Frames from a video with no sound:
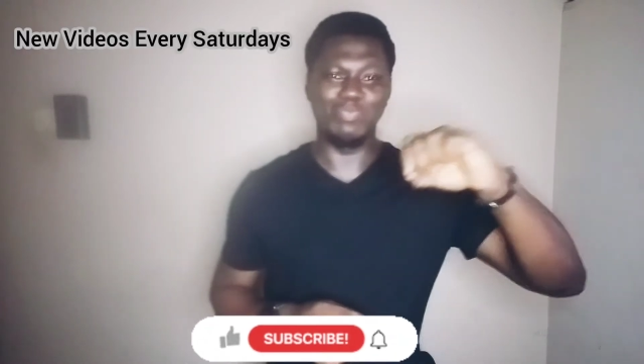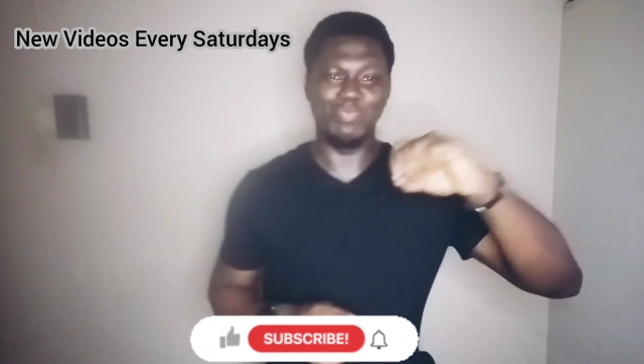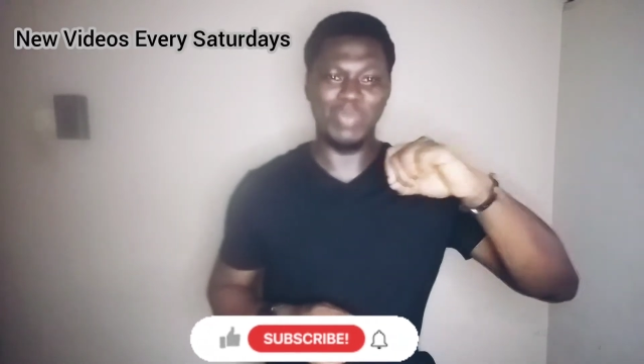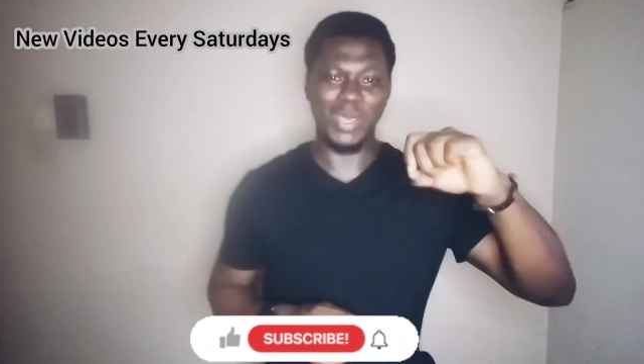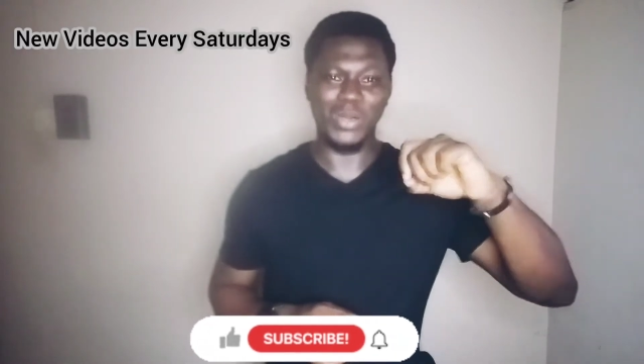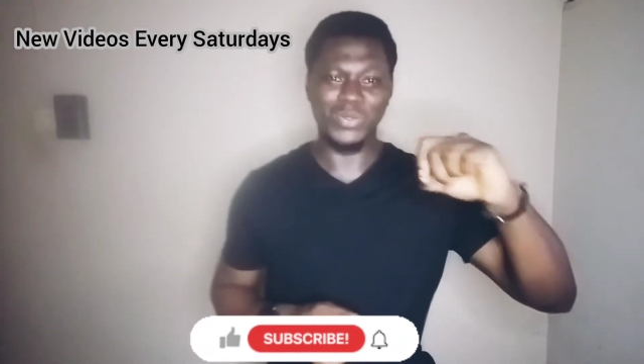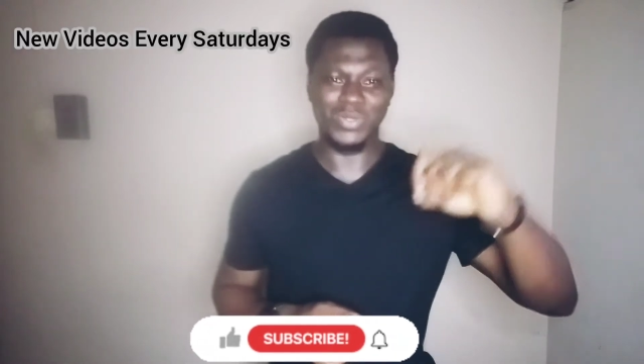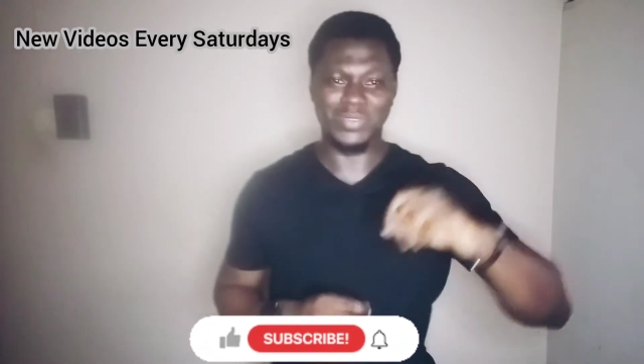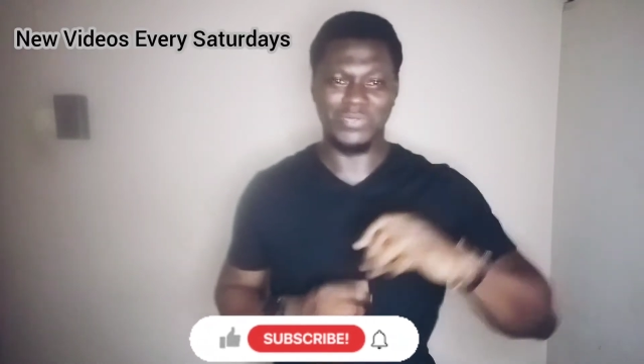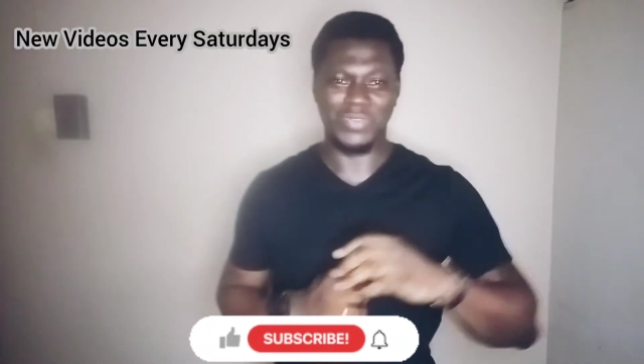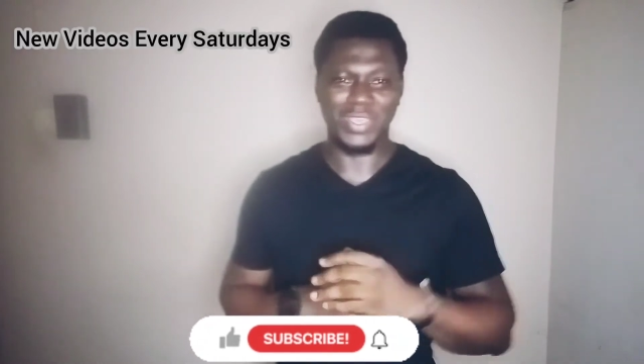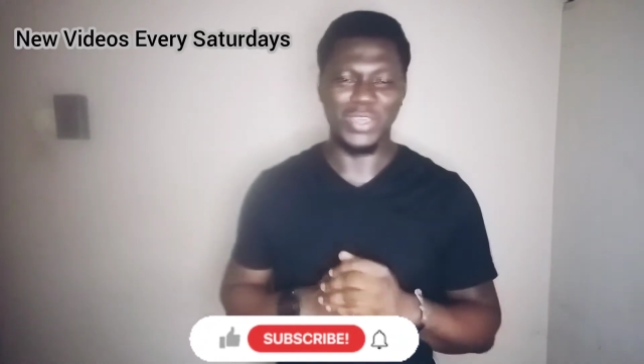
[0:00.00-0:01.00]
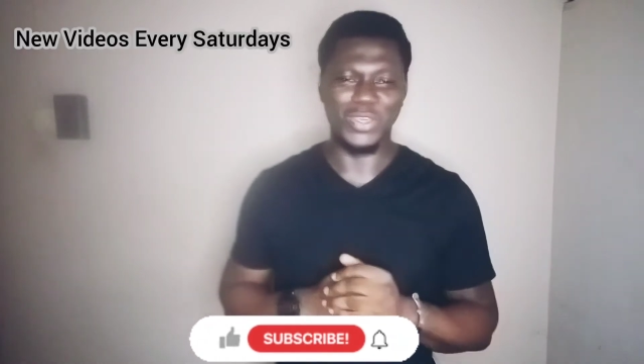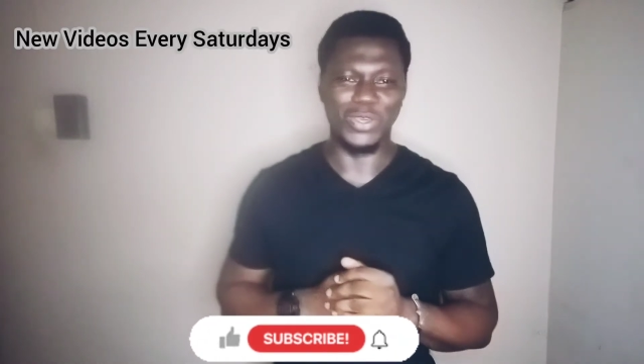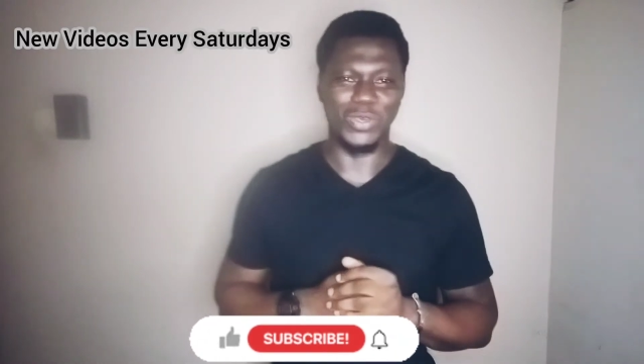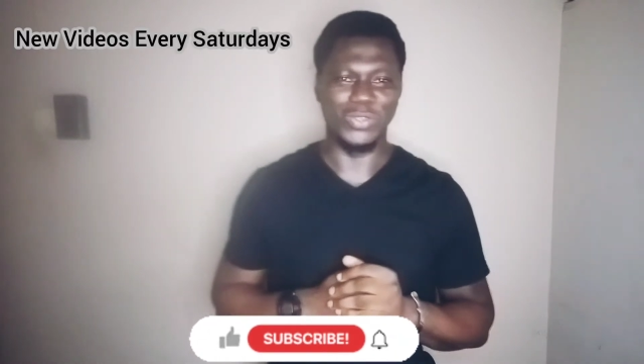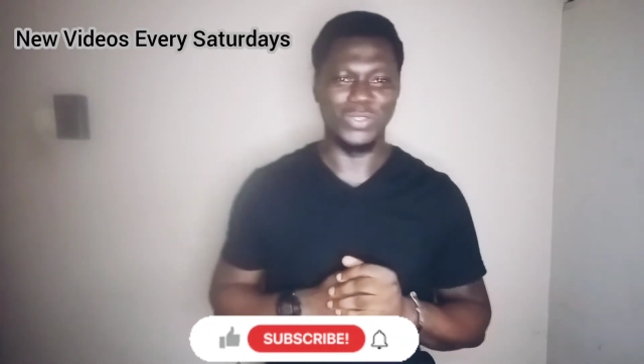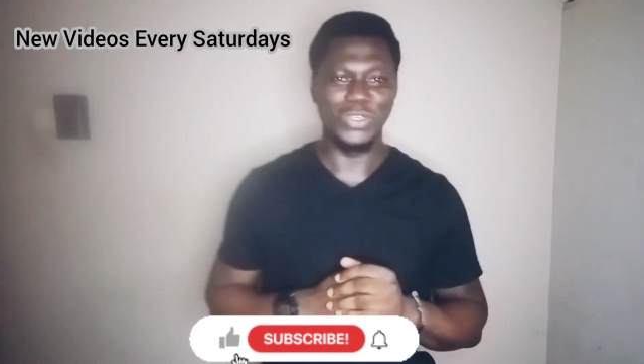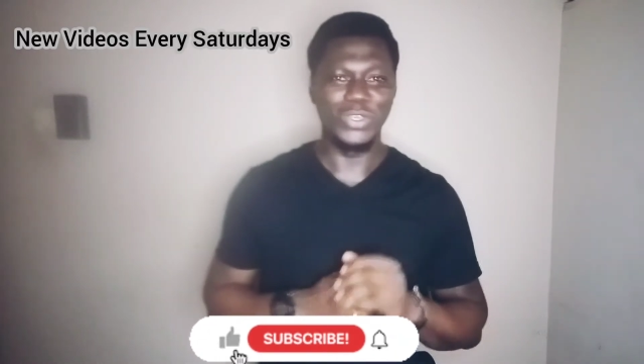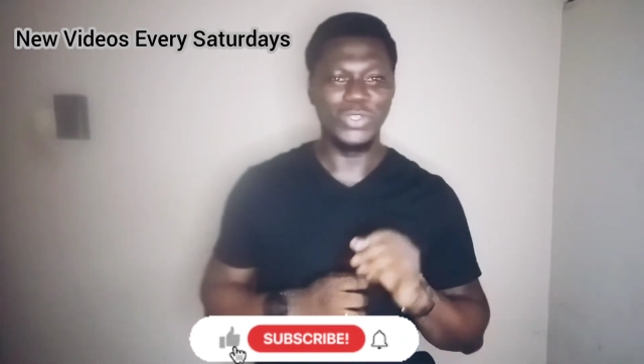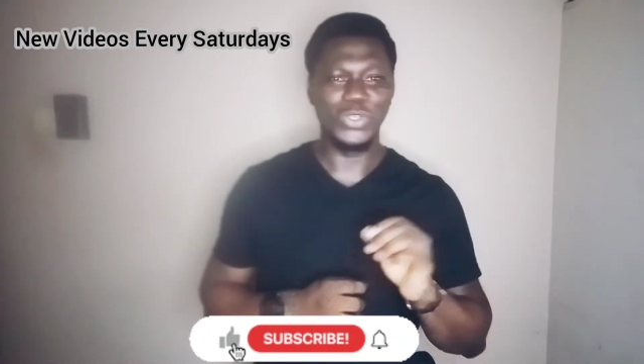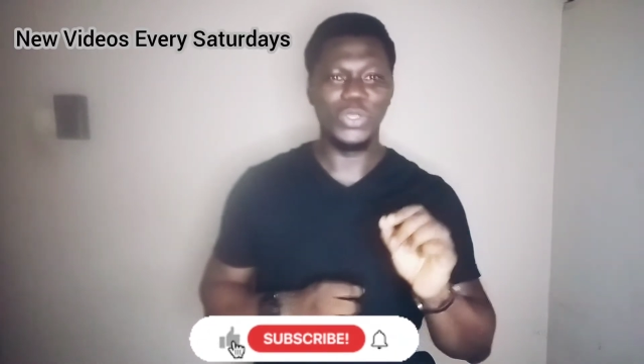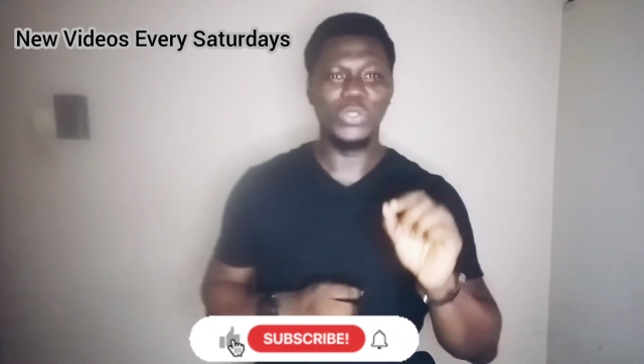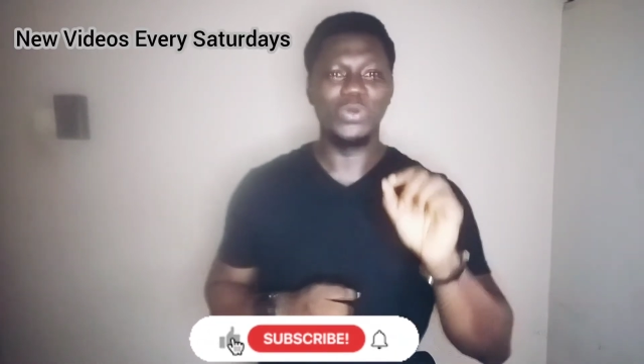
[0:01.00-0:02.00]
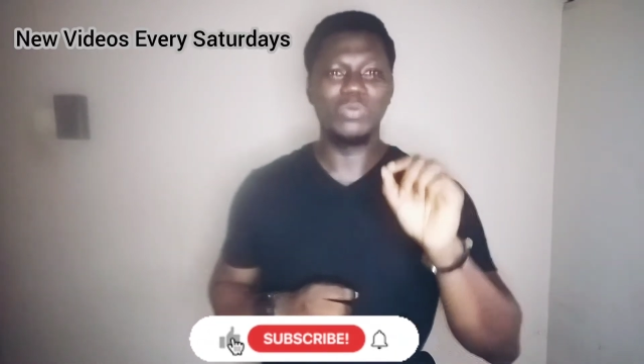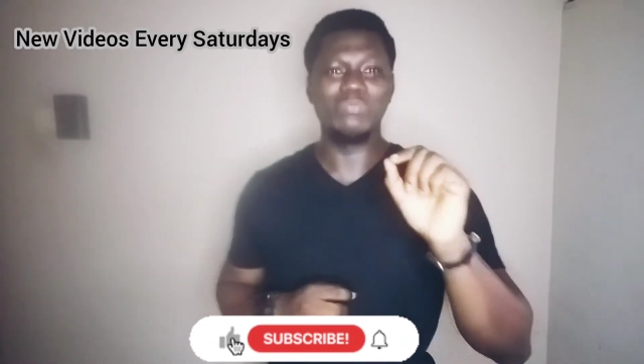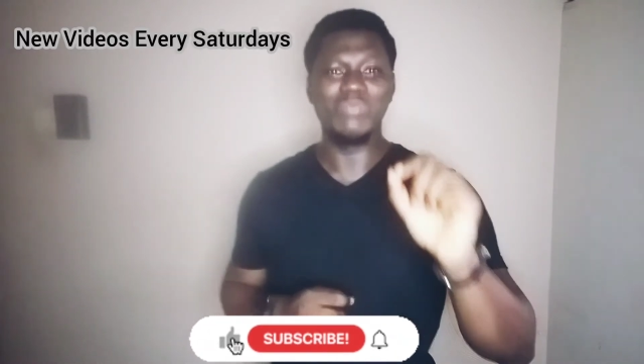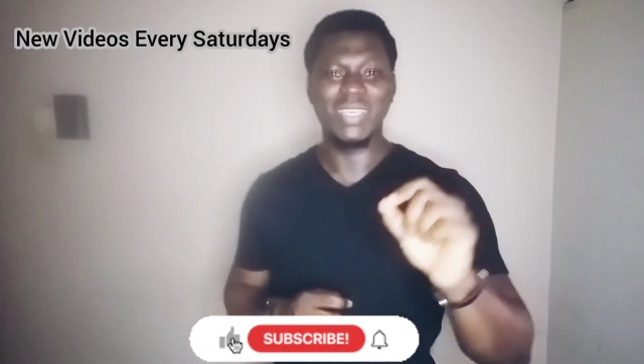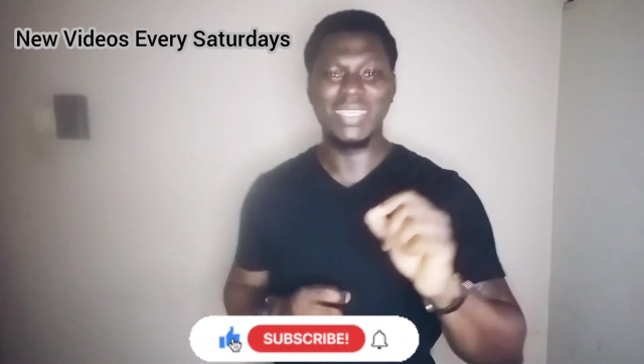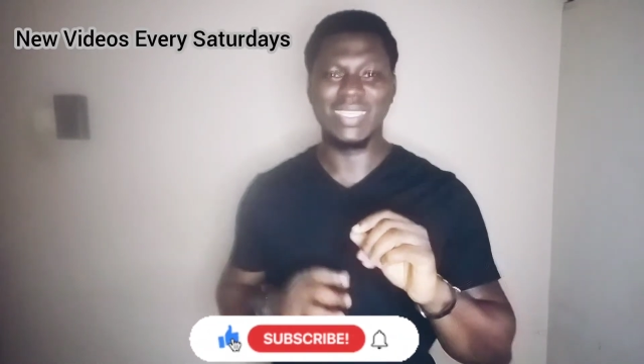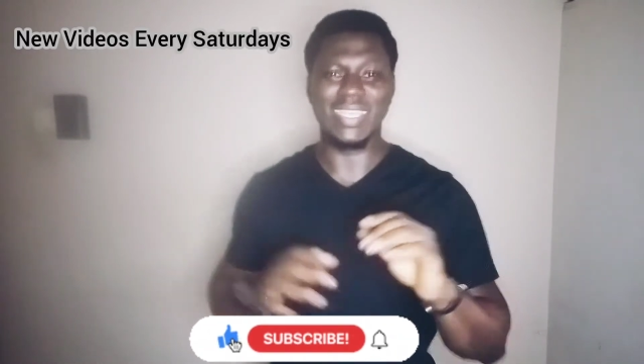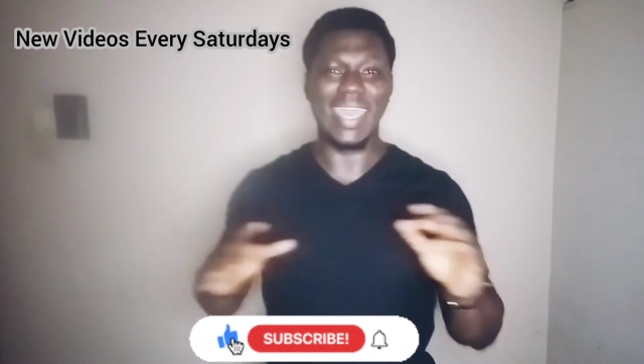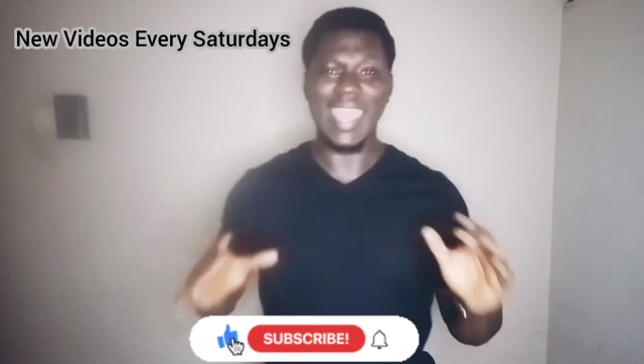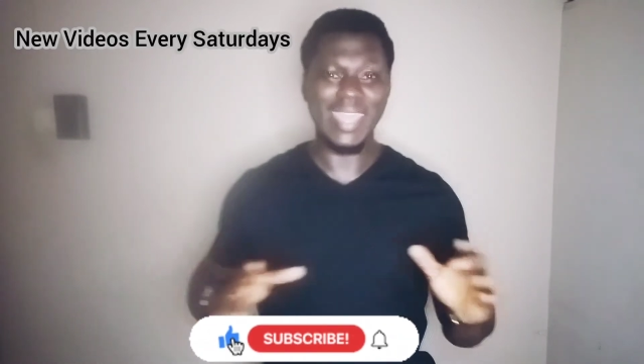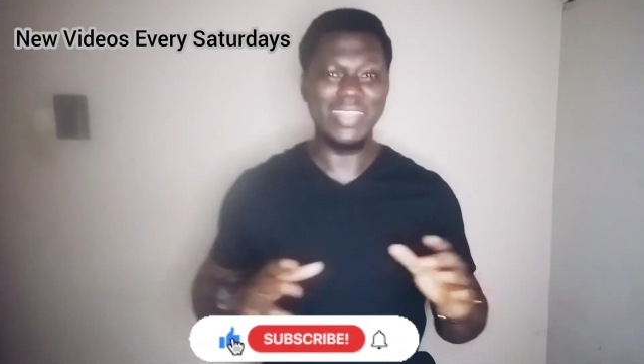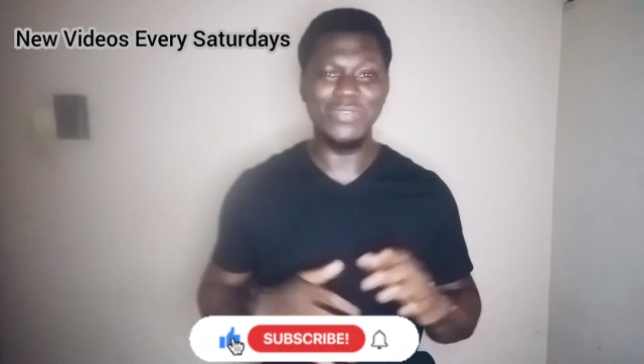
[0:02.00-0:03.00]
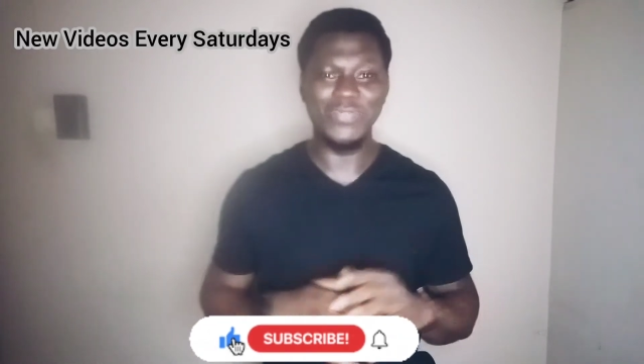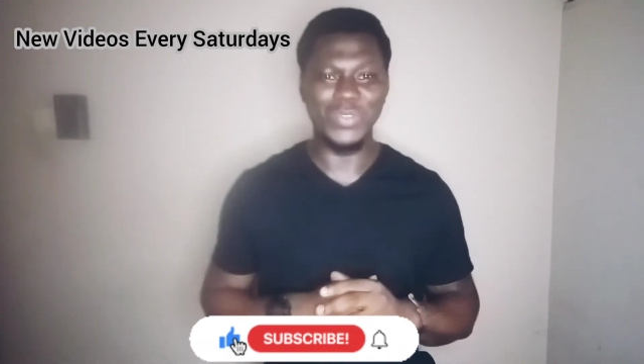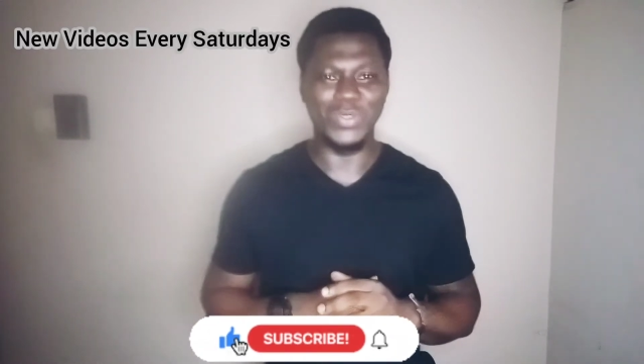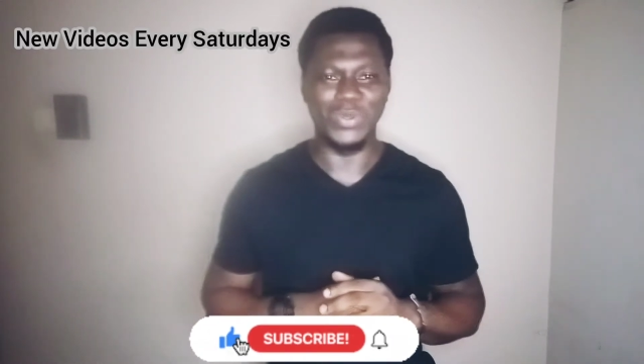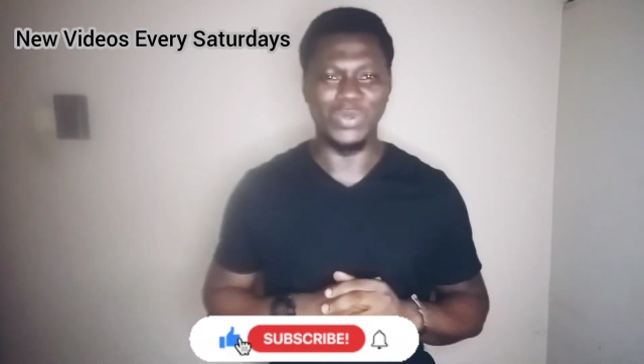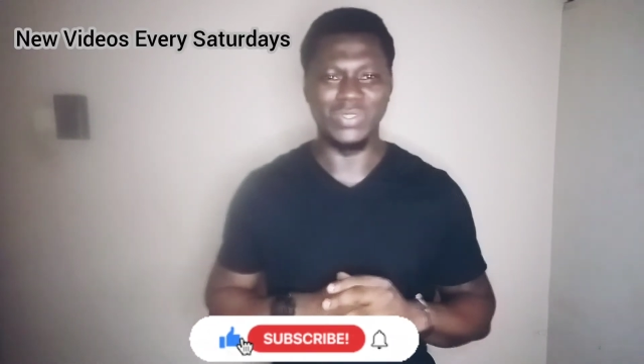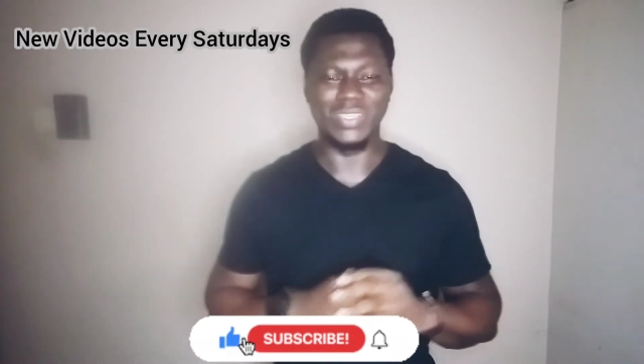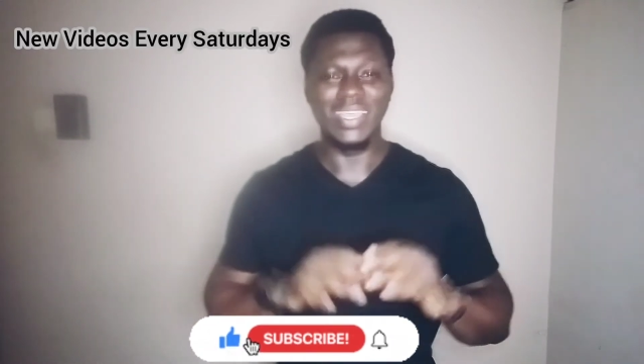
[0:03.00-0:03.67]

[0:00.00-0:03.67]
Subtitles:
bell notifications so you don't miss any videos